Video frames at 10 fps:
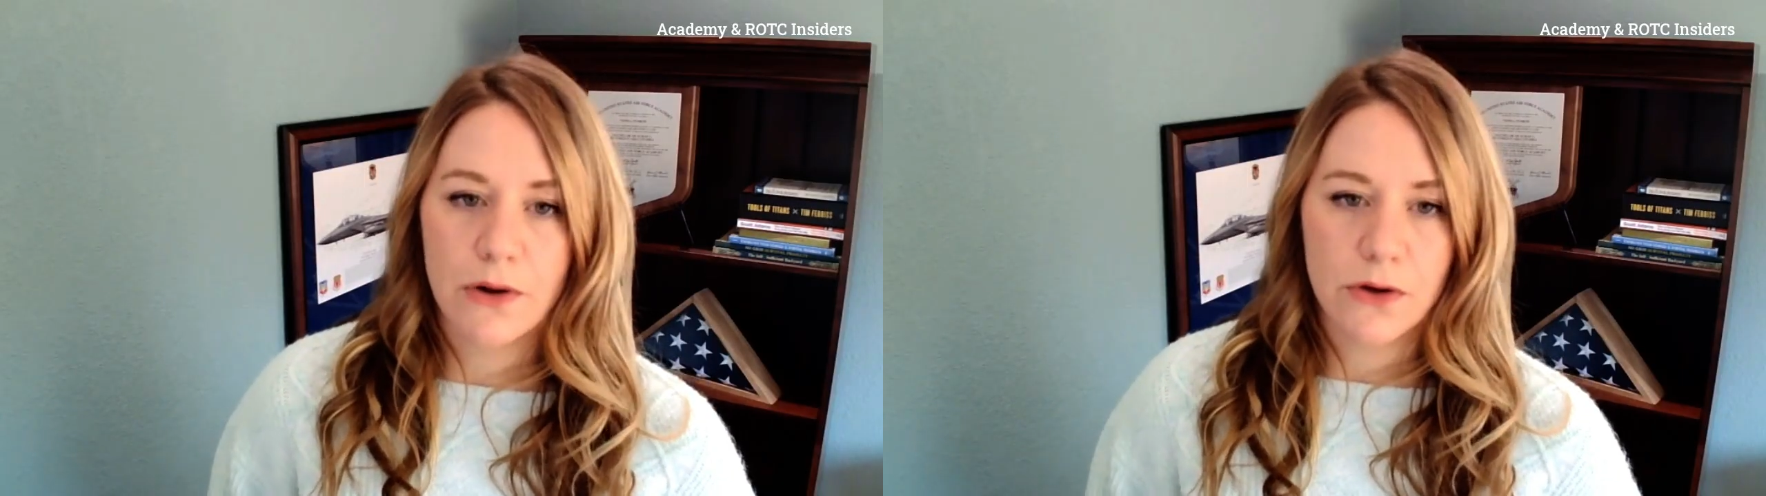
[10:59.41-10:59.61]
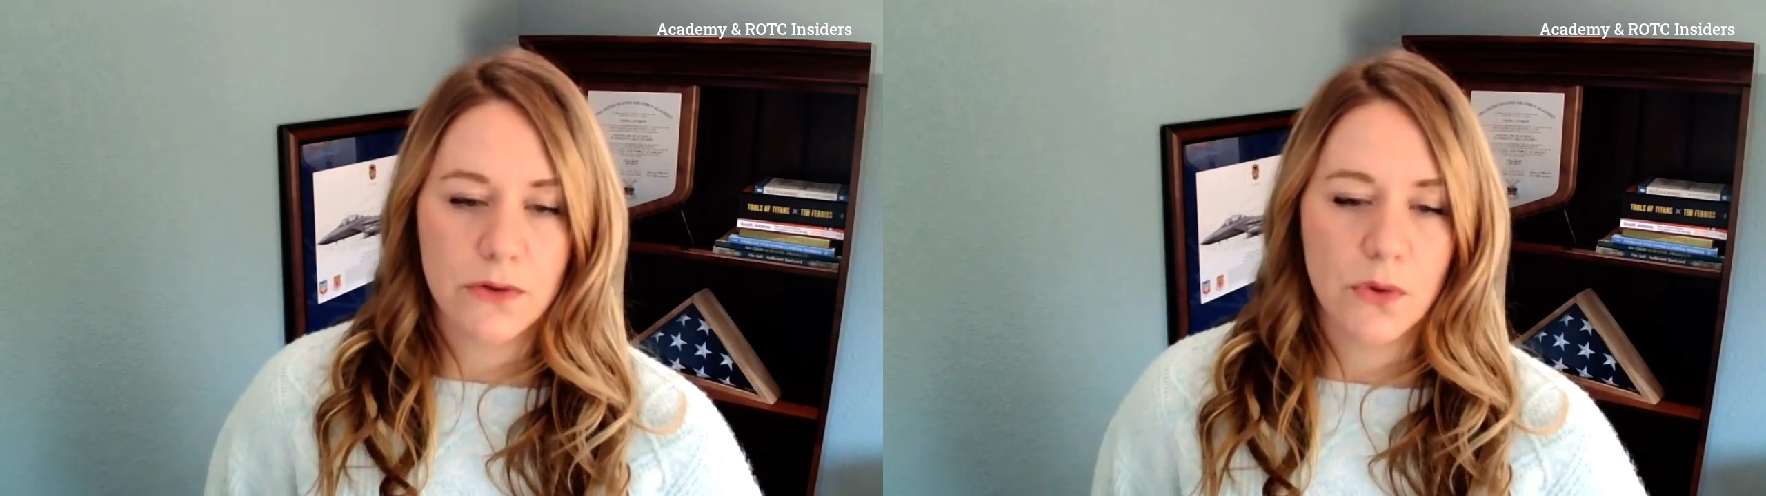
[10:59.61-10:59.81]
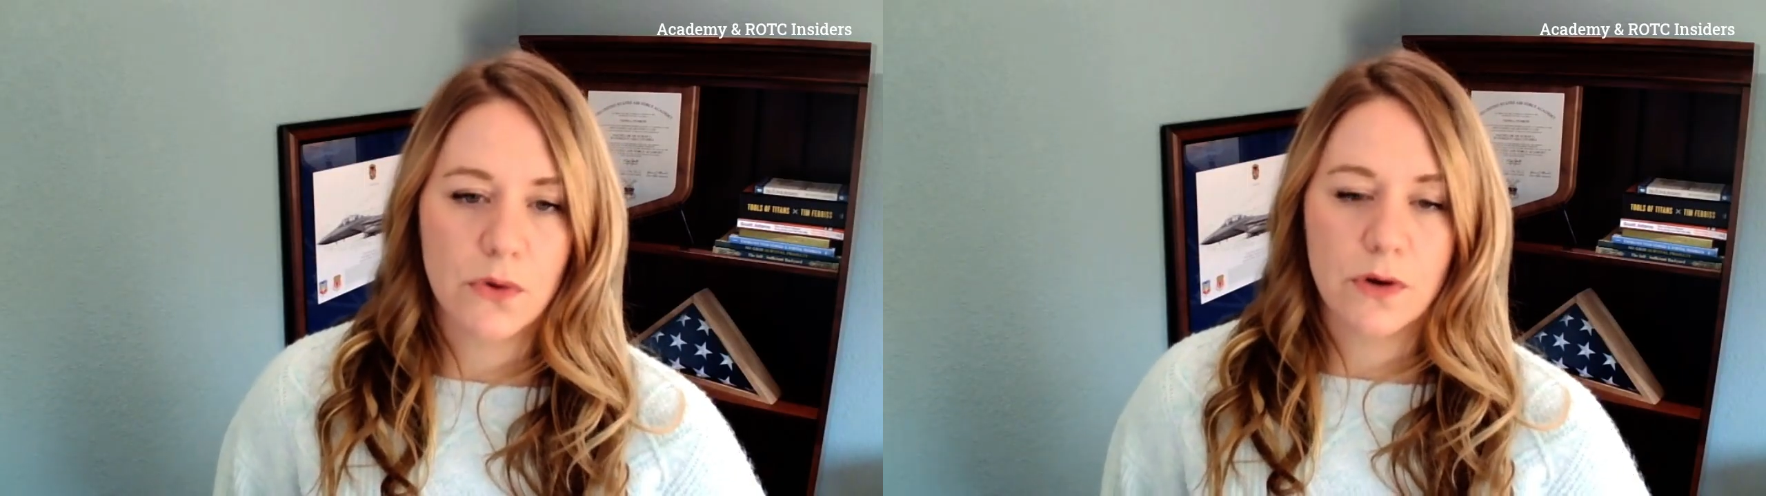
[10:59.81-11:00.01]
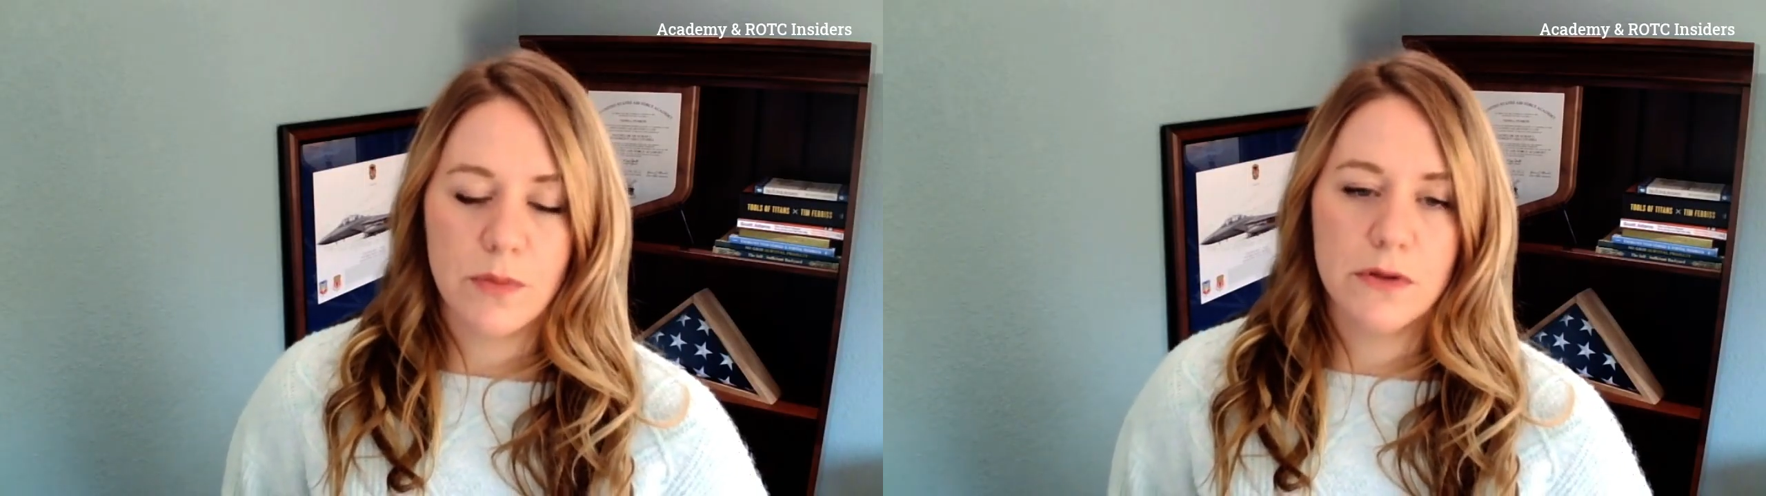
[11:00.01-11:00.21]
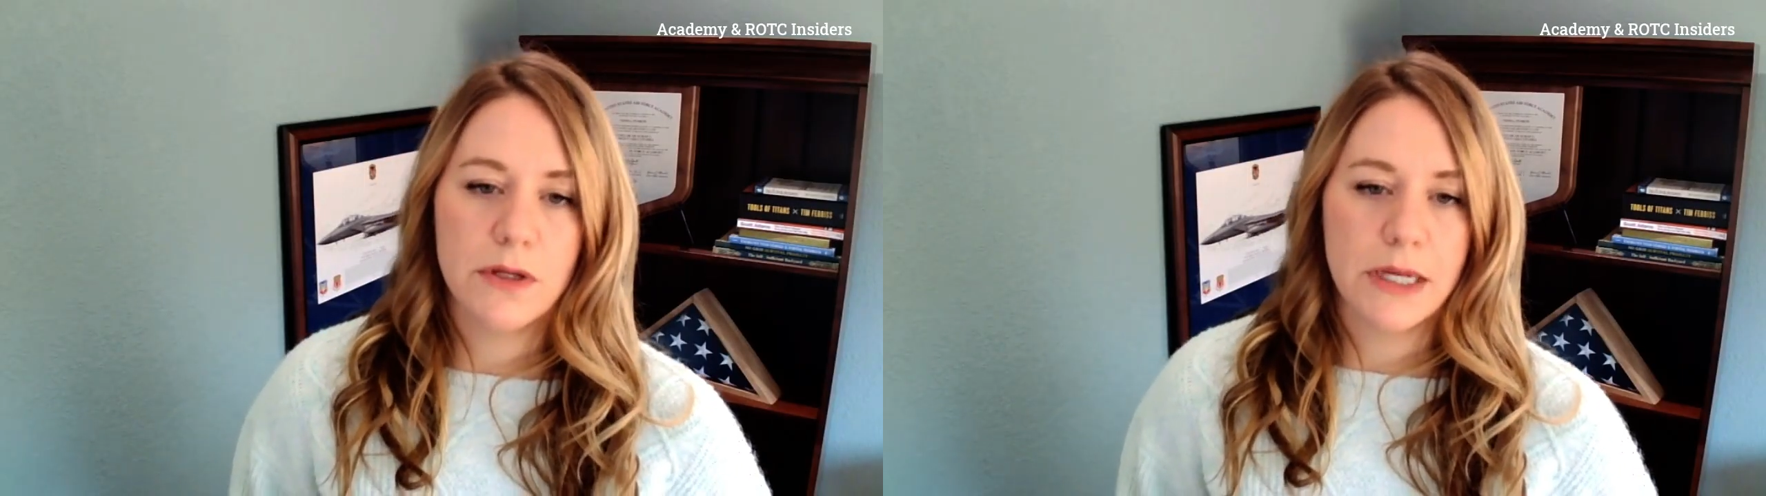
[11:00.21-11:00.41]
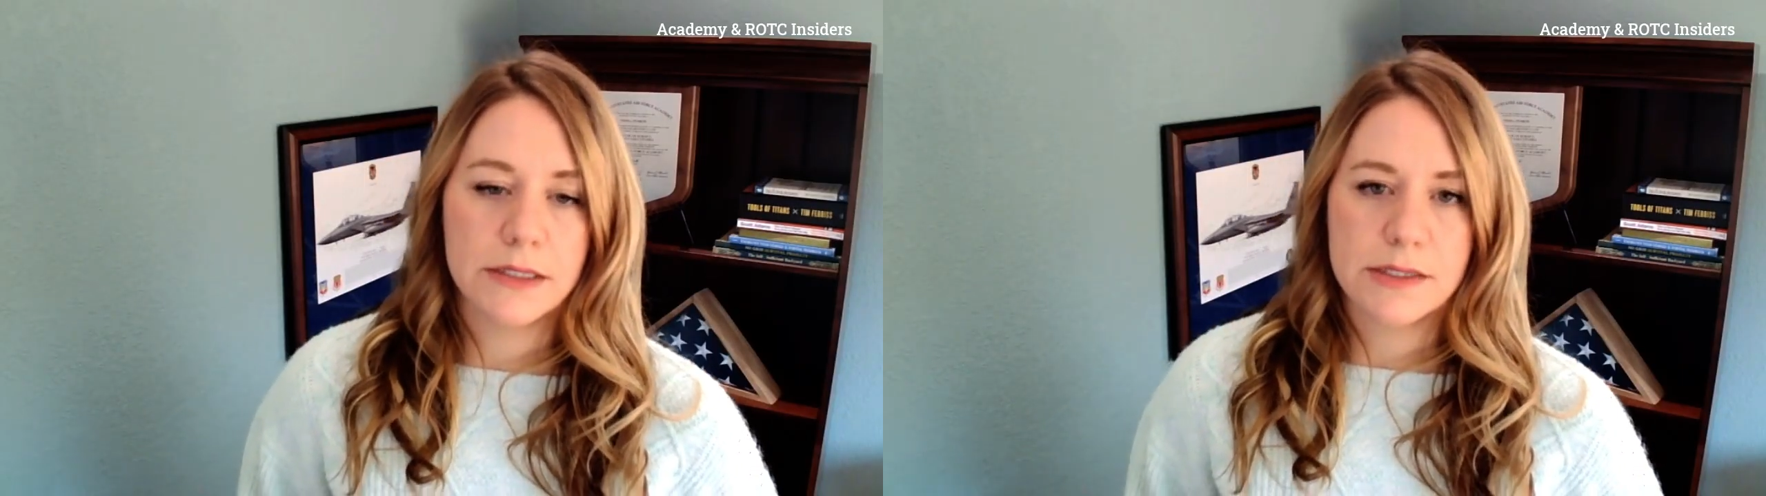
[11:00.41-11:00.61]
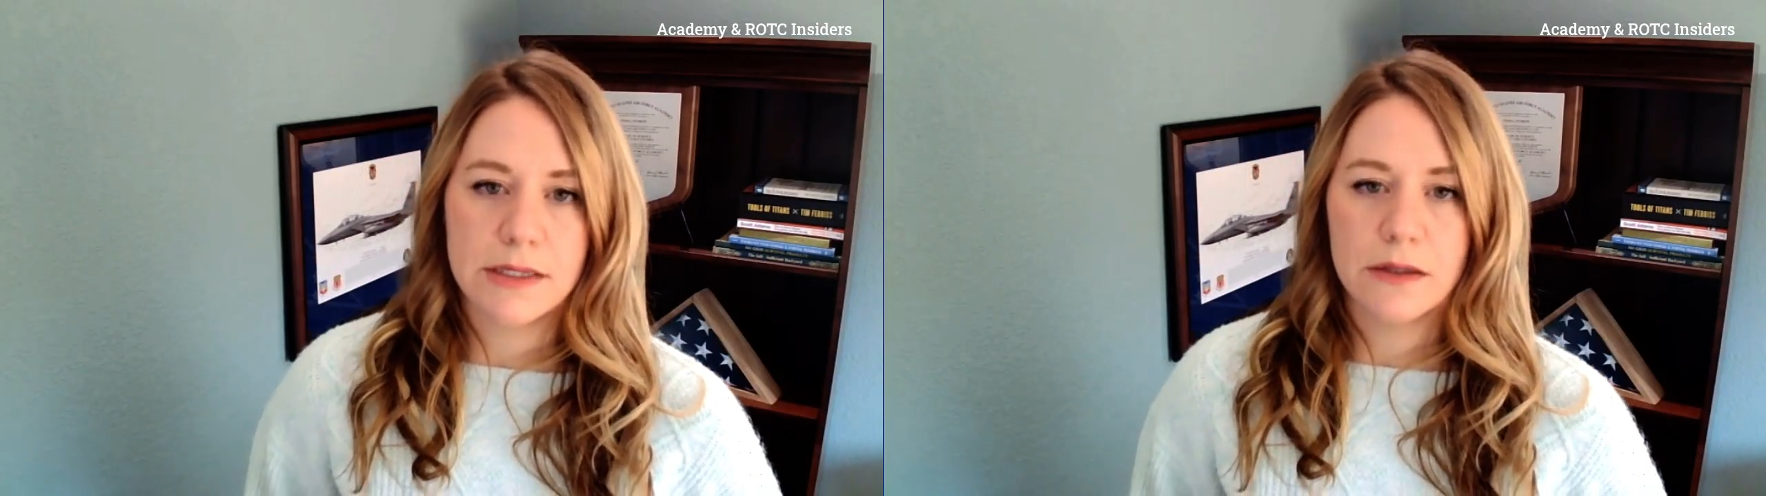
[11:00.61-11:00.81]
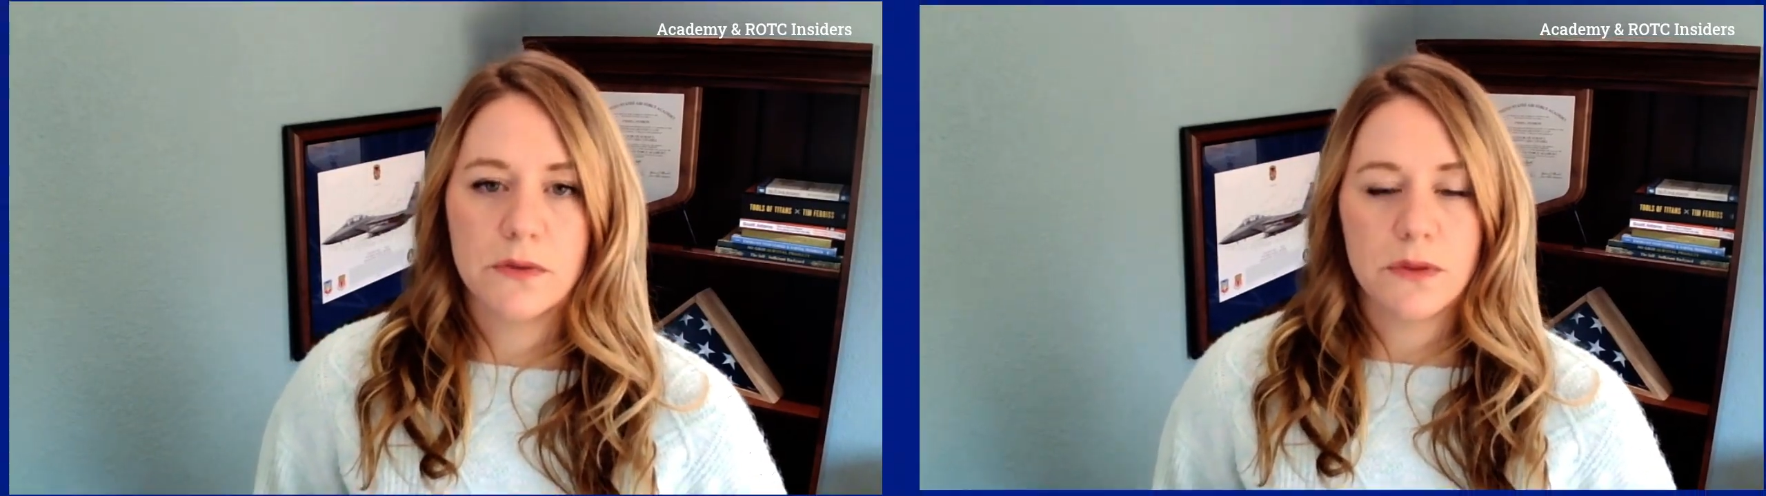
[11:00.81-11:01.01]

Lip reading: your local community and see who